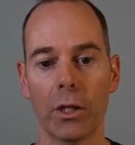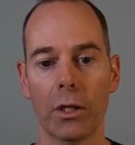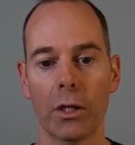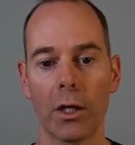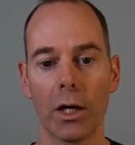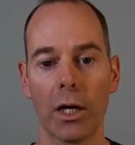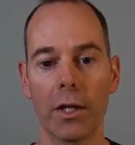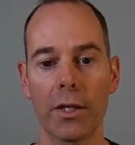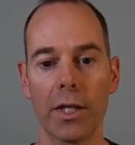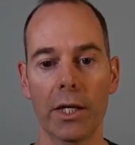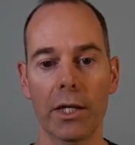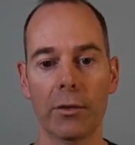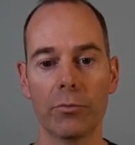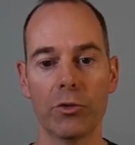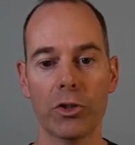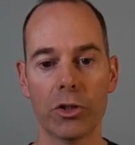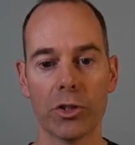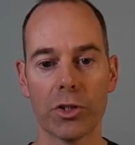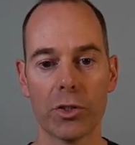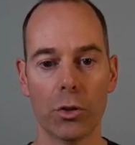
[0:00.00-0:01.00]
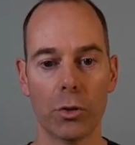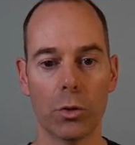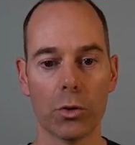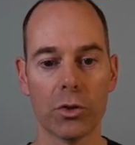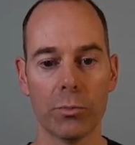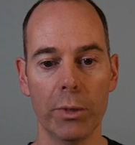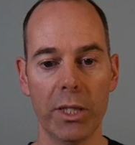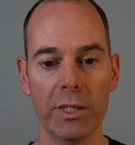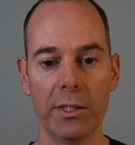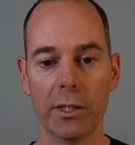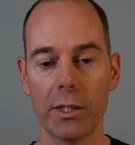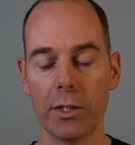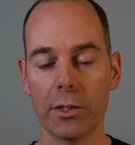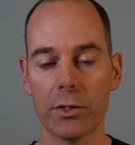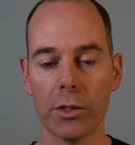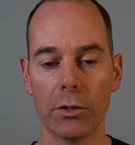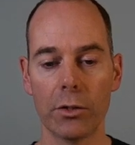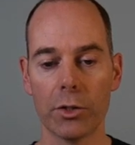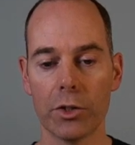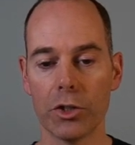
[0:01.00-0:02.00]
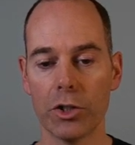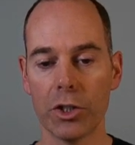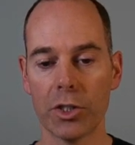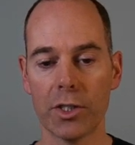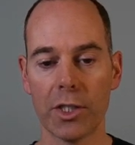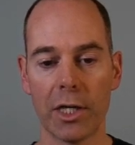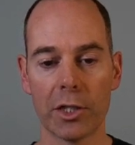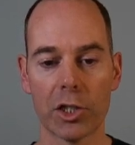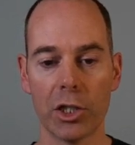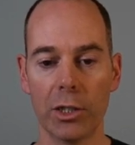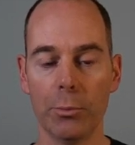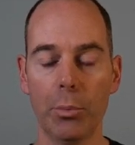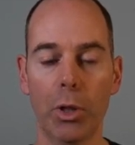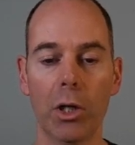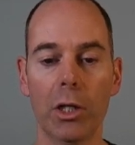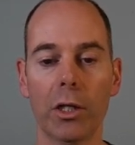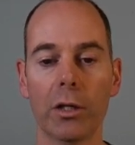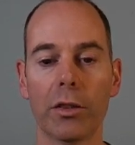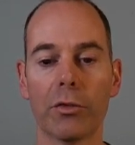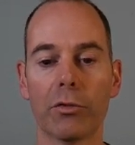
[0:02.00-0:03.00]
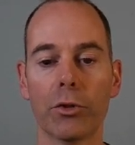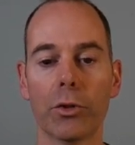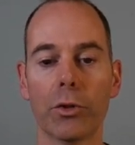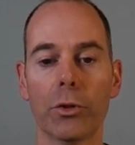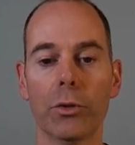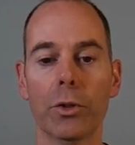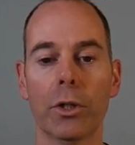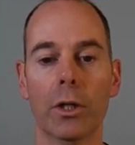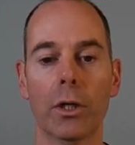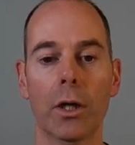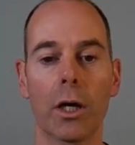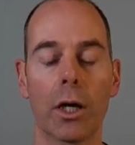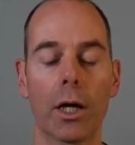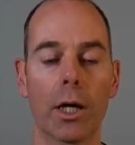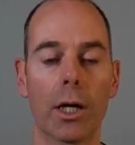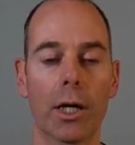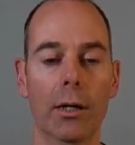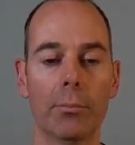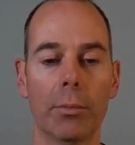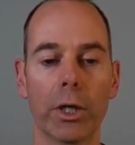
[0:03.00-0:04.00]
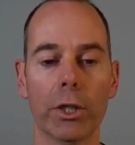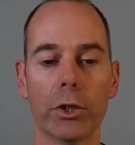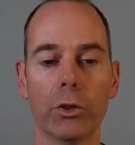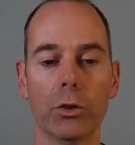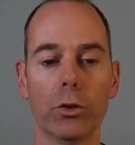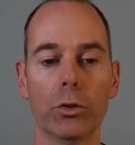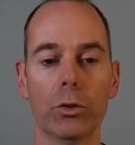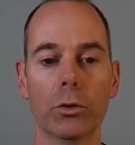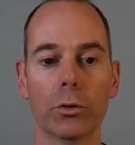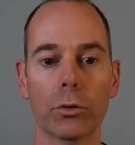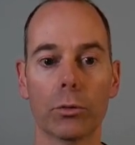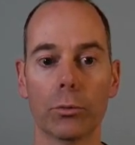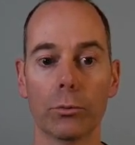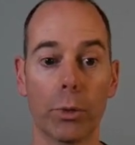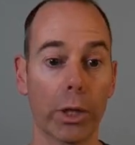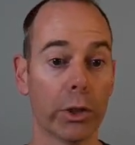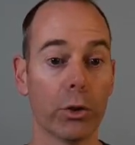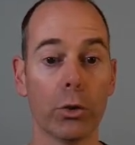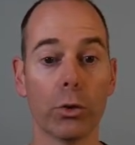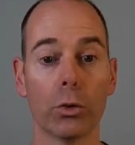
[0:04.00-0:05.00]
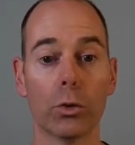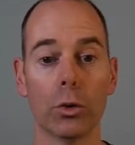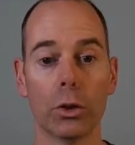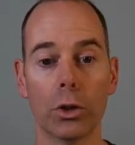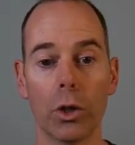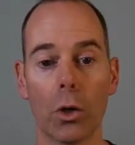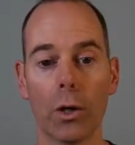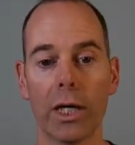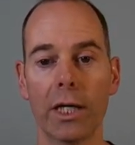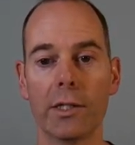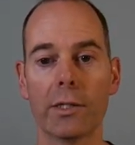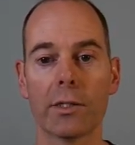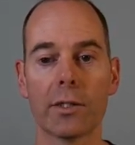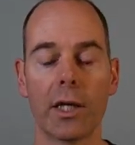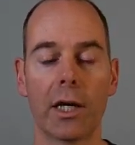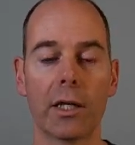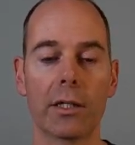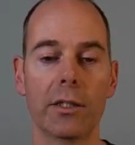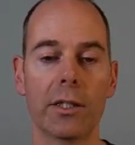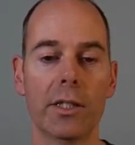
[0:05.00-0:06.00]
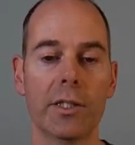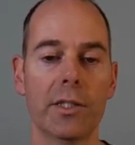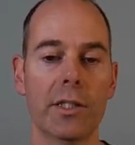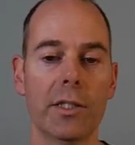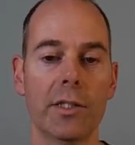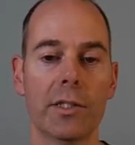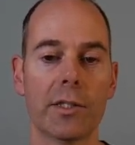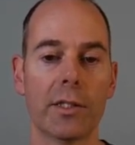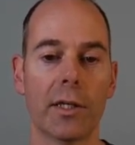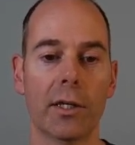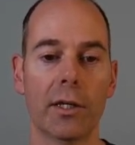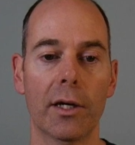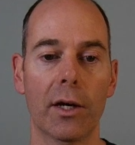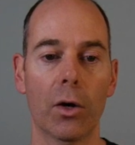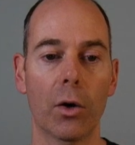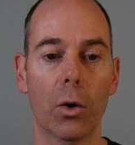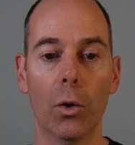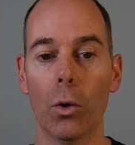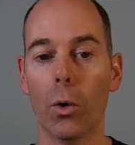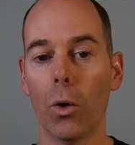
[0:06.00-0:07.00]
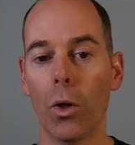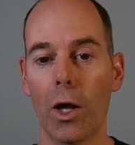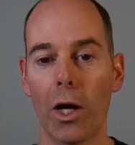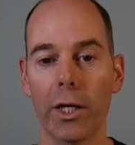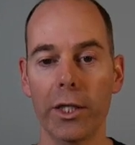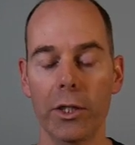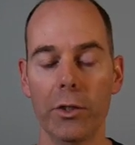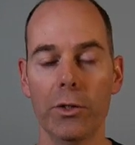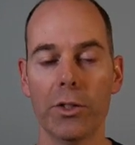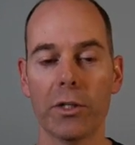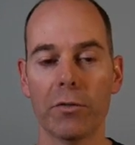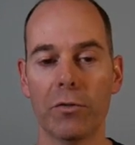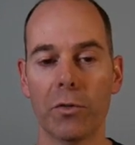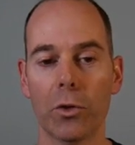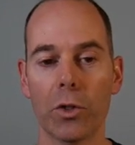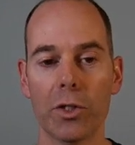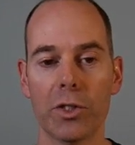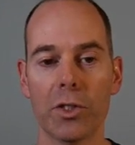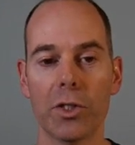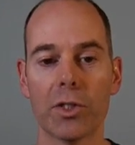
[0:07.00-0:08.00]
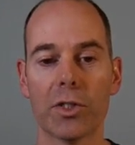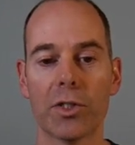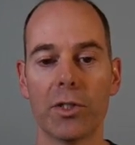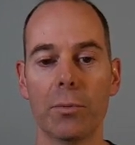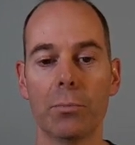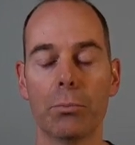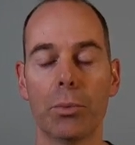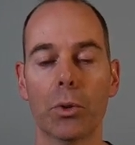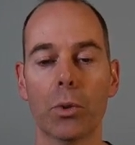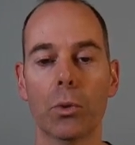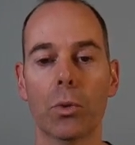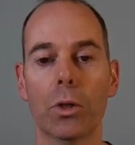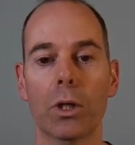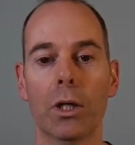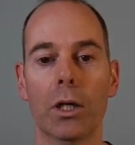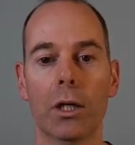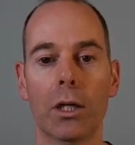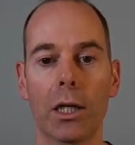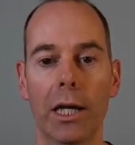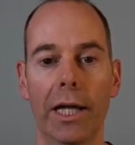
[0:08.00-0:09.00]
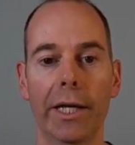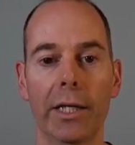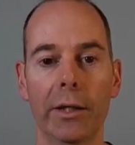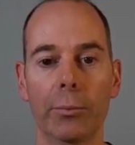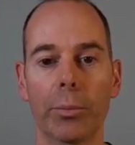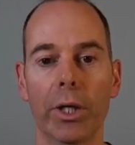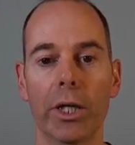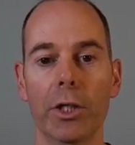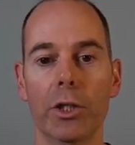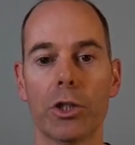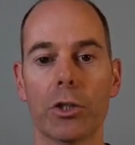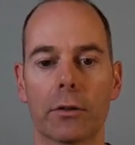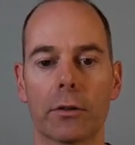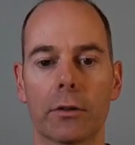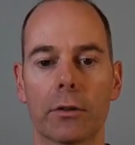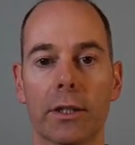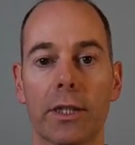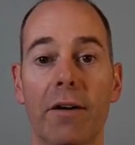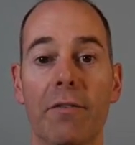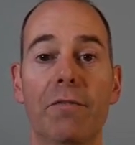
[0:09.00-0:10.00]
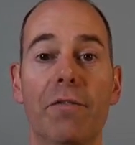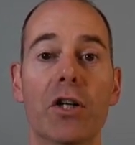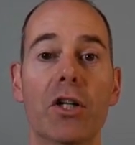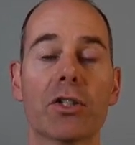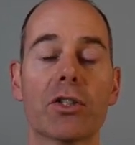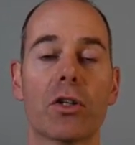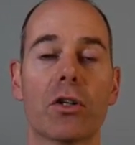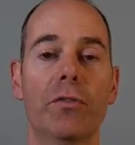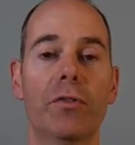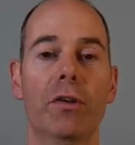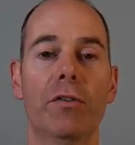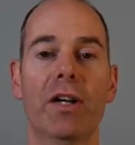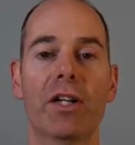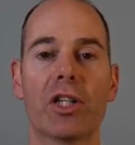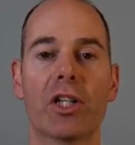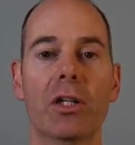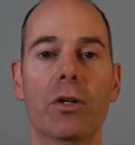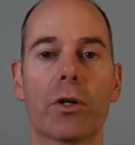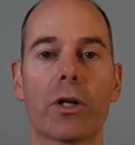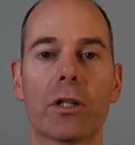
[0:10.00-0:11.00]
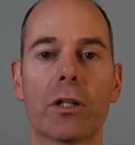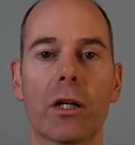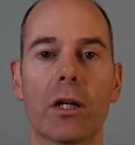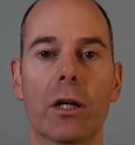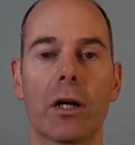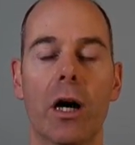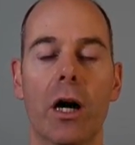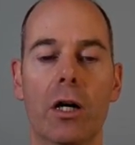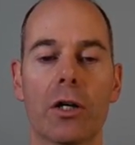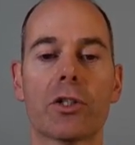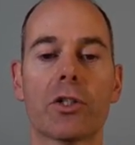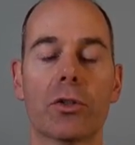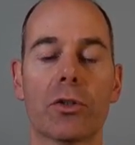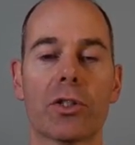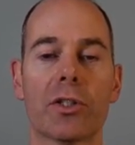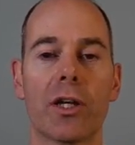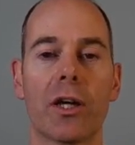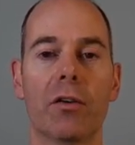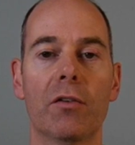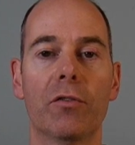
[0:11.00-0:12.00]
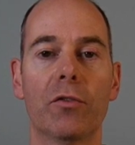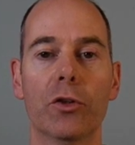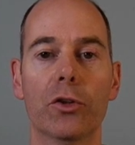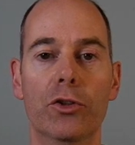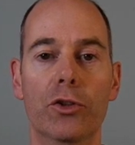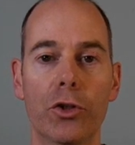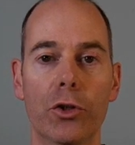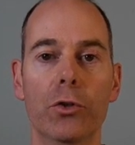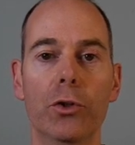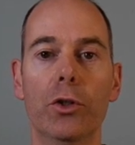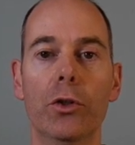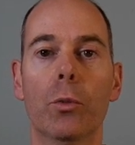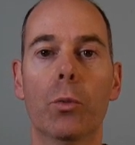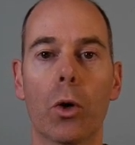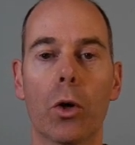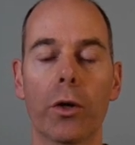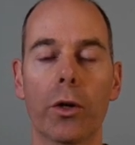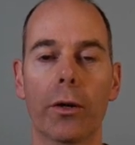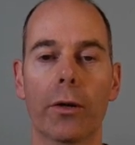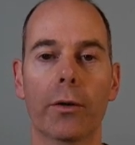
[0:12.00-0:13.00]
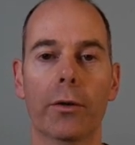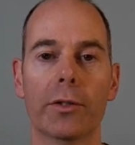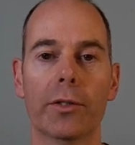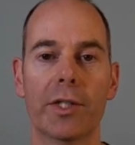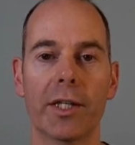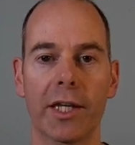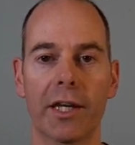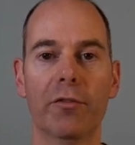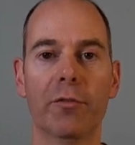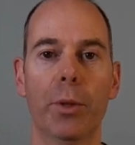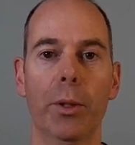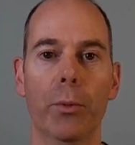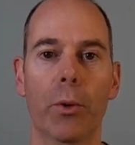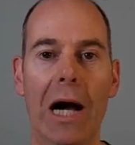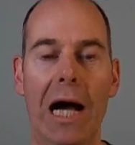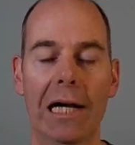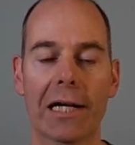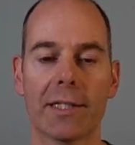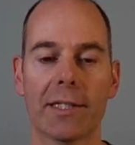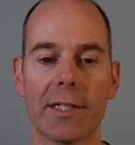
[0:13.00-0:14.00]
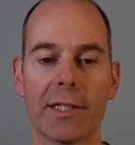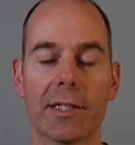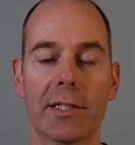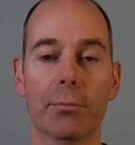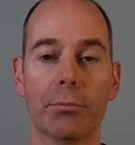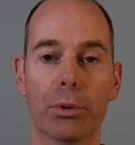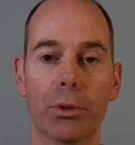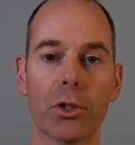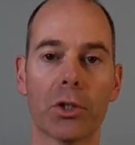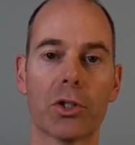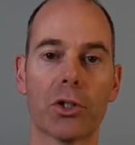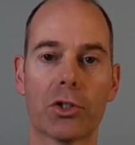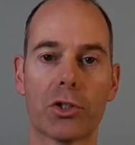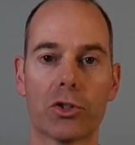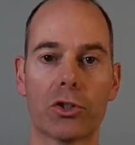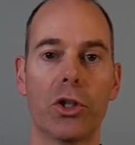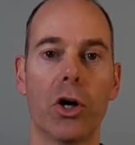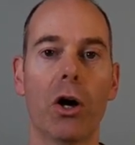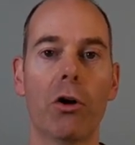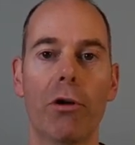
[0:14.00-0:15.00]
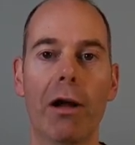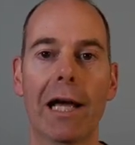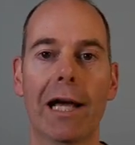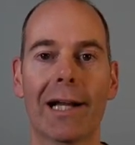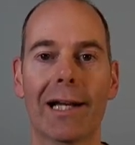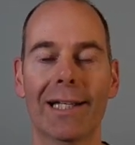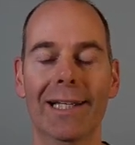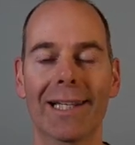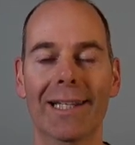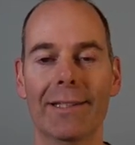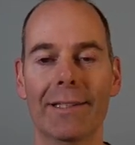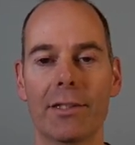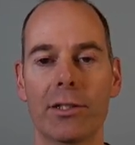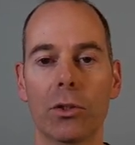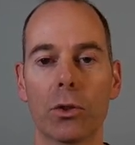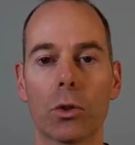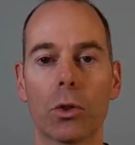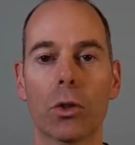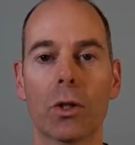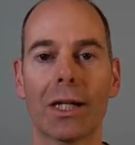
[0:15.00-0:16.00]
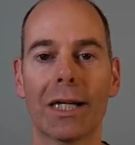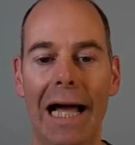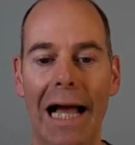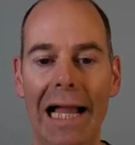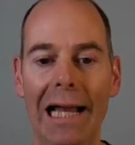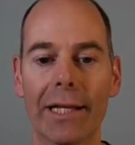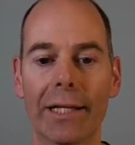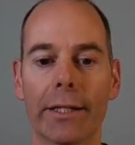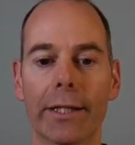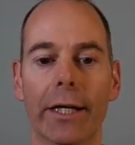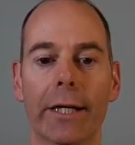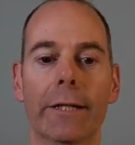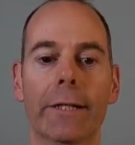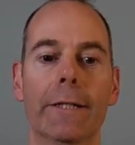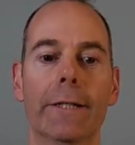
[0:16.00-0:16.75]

and then I'm just automated it. So it's just actually pulling through my Google logins, and this is all I use it for. It's a simple landing page. Now, first off, you've actually got to ask yourself, do you want to give people access to books directly into your calendar?